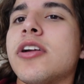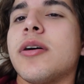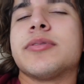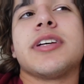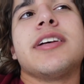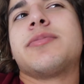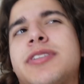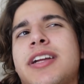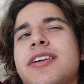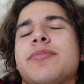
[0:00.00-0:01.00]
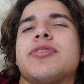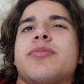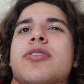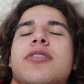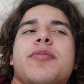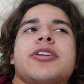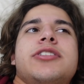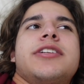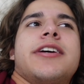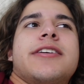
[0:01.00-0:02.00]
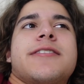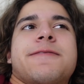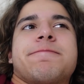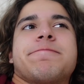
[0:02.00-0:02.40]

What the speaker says: No, I'm sorry. Today and tomorrow are my cheat days.